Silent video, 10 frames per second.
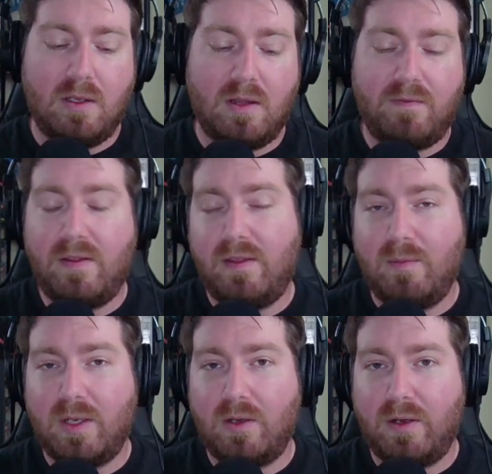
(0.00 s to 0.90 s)
The fun thing
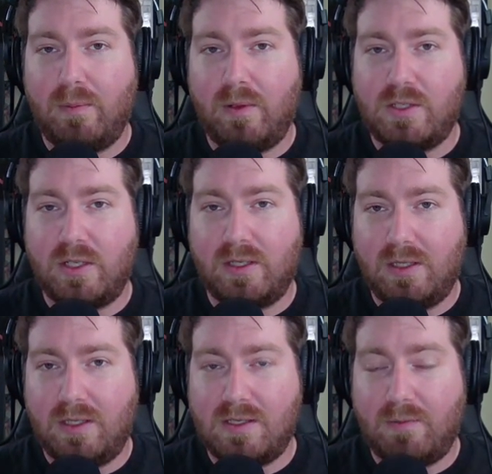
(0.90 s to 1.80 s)
about Guardian Project
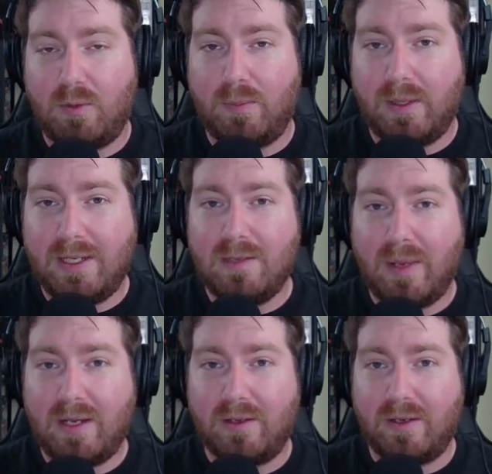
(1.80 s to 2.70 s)
is that we're playing Commander,